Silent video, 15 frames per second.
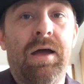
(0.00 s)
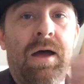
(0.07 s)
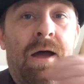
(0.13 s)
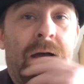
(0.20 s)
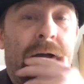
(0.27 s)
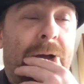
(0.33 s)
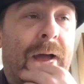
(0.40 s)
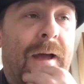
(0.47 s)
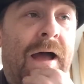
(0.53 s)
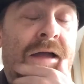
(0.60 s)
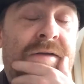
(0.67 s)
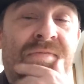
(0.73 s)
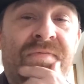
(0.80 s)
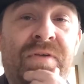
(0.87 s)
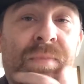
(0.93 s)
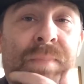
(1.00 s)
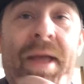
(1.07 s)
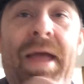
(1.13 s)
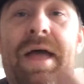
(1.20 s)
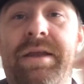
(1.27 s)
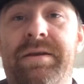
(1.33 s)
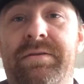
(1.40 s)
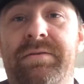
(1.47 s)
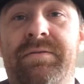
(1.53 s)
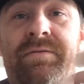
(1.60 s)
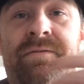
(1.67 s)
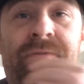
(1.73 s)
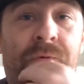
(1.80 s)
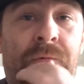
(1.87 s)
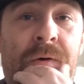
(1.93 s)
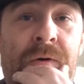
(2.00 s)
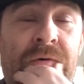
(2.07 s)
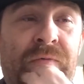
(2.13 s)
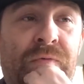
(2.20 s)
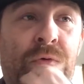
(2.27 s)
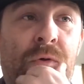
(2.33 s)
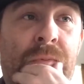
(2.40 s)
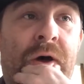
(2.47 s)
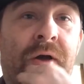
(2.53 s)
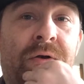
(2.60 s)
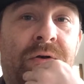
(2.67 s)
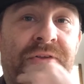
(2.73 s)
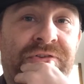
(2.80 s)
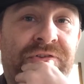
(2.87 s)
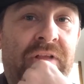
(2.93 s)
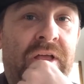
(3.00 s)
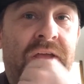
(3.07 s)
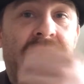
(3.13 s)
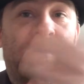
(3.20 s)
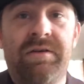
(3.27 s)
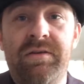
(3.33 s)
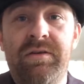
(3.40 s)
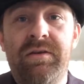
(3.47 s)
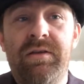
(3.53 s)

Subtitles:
I feel bad for moderates like